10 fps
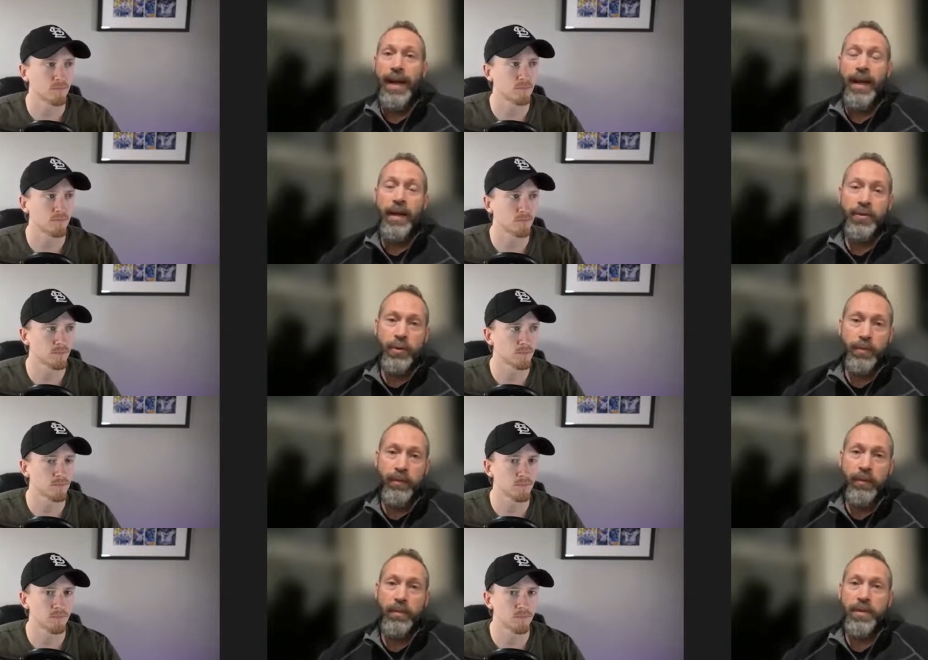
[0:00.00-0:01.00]
Speaker 1: and your
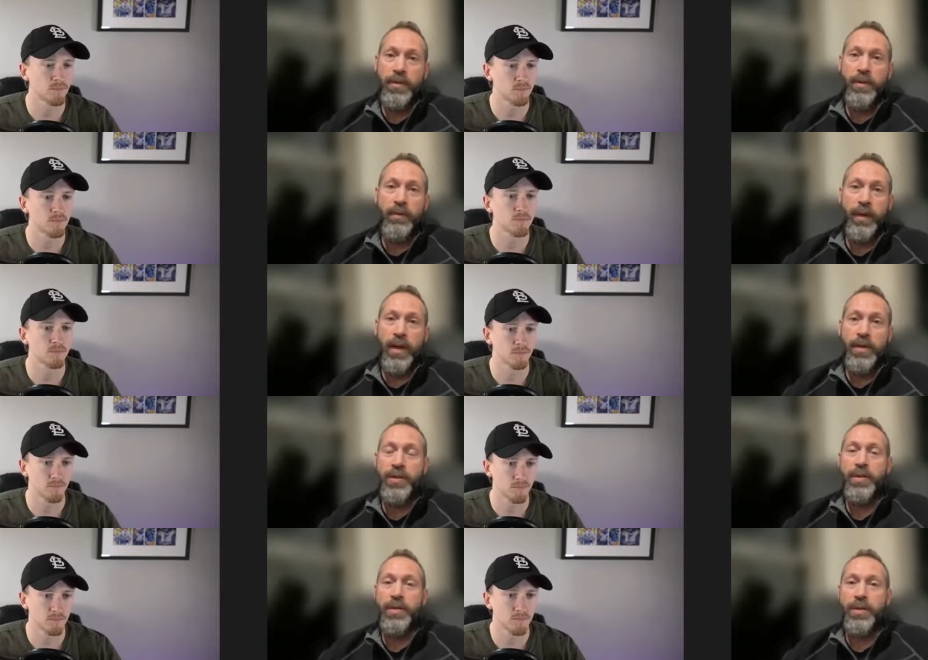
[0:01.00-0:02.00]
performance
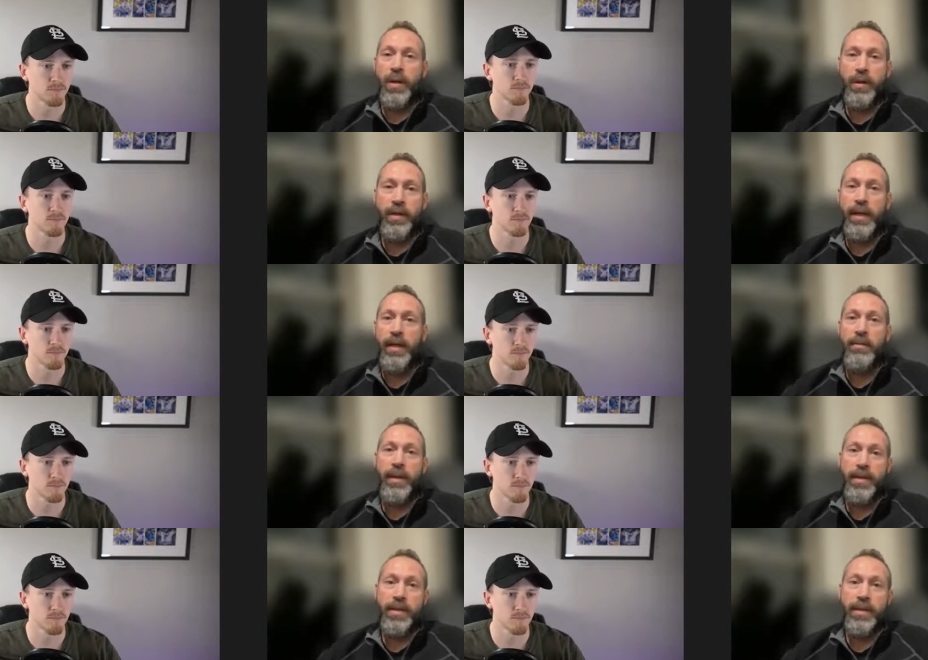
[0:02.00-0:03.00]
notifications on a daily
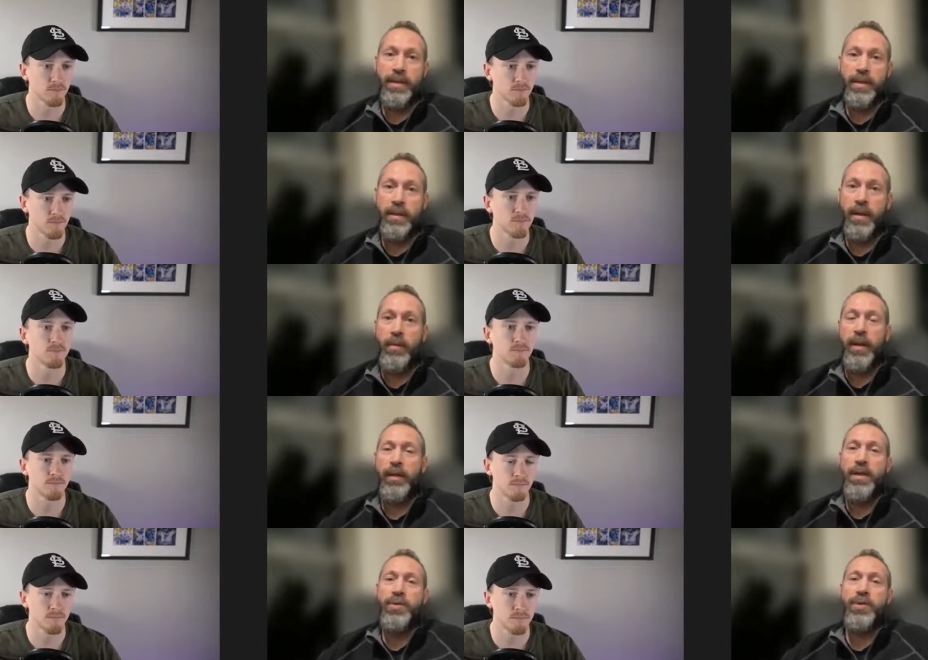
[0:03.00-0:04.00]
basis. That way, at
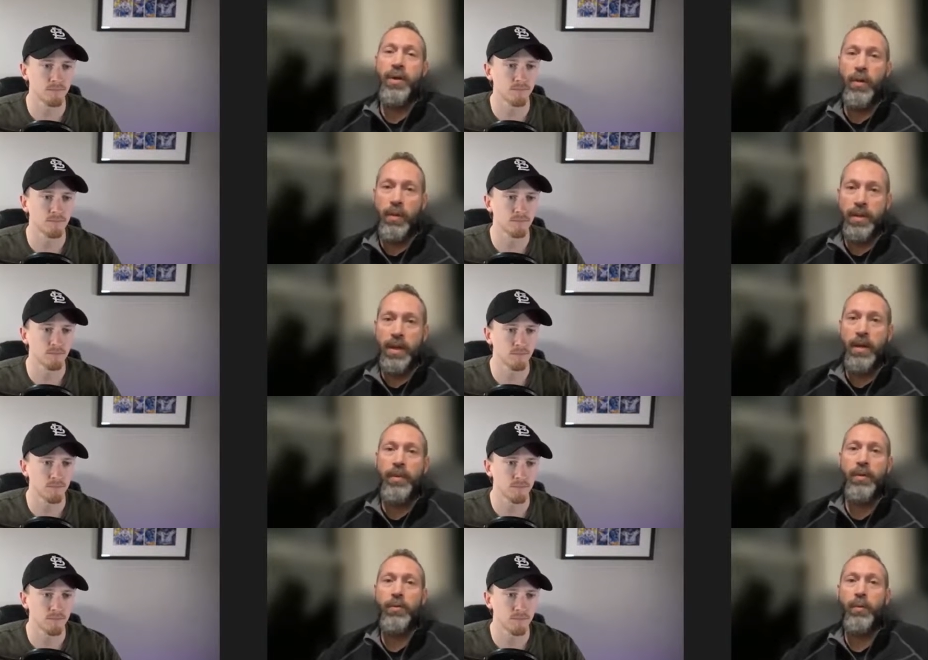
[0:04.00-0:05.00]
least you know what's
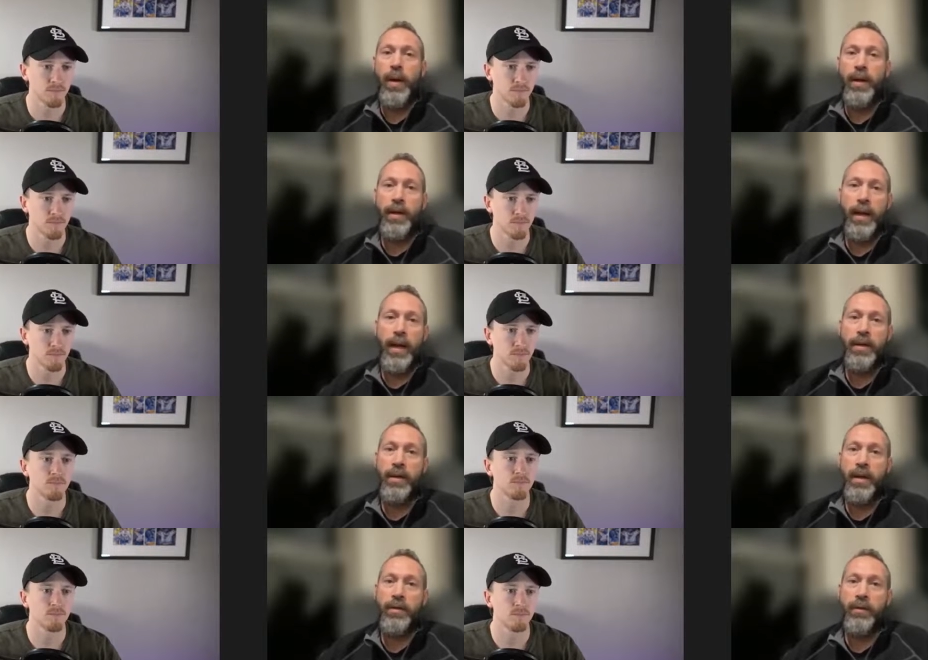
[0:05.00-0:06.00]
coming your way,
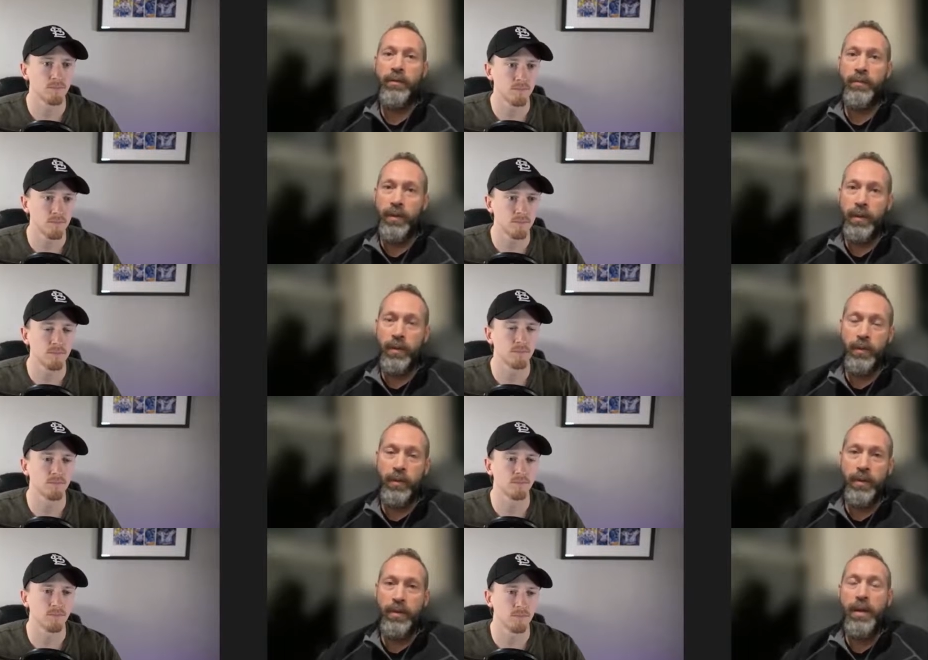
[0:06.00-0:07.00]
and, and you're familiar
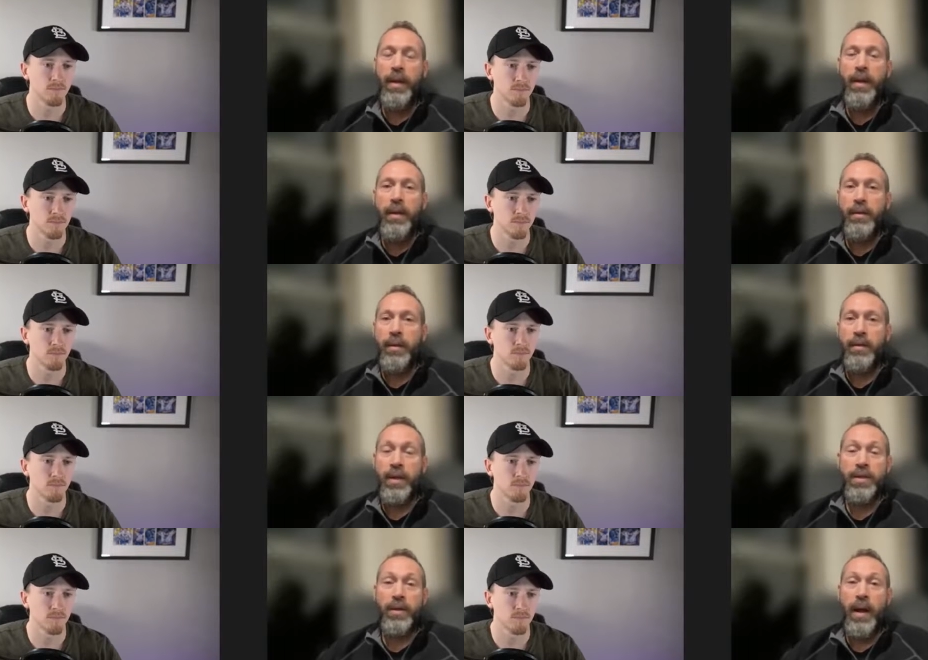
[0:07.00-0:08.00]
with the
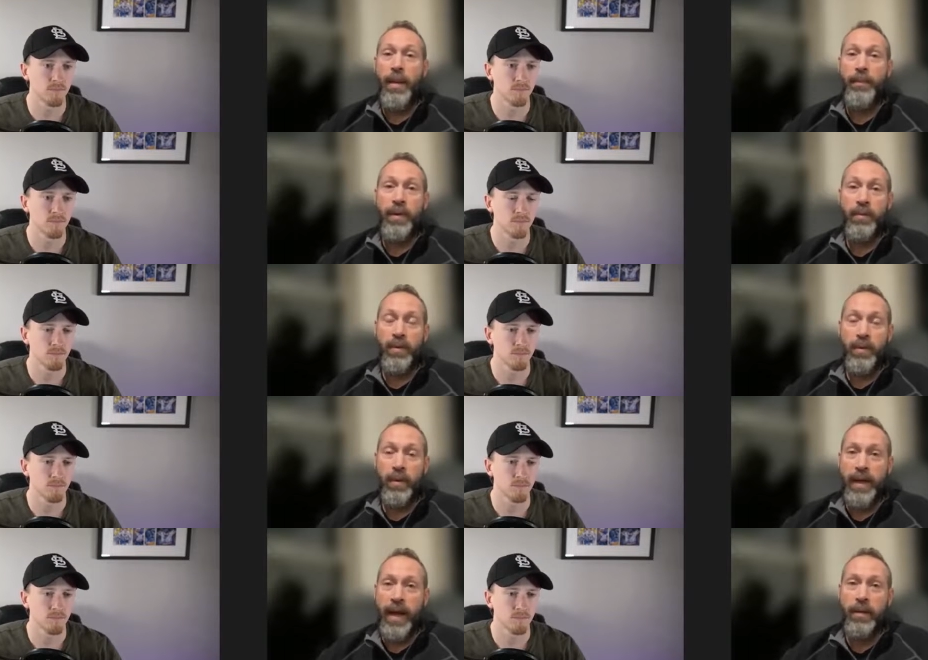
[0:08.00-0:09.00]
things that are happening with
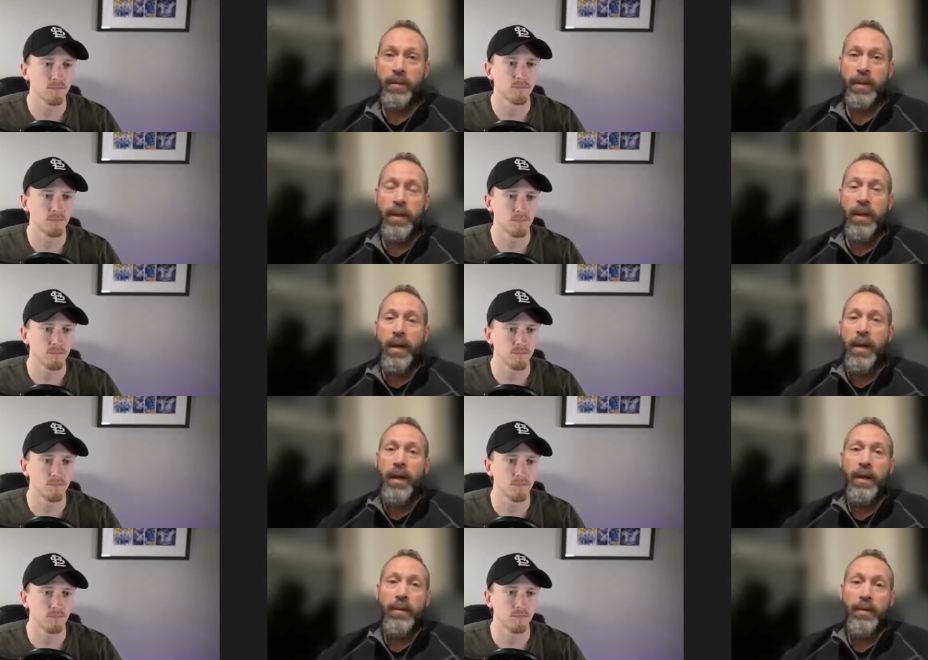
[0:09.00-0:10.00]
your account.
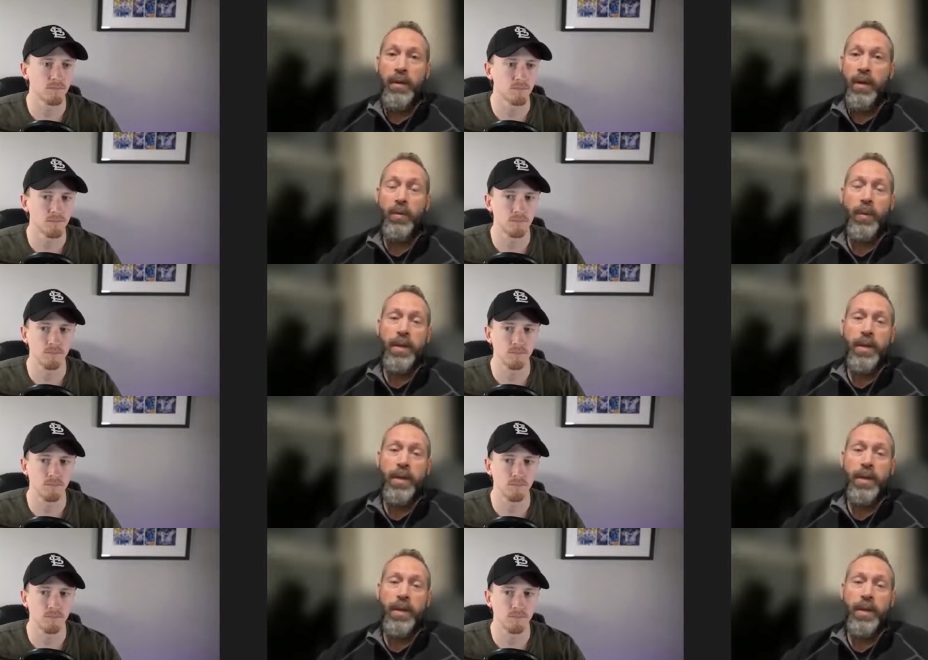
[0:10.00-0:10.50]
Um, other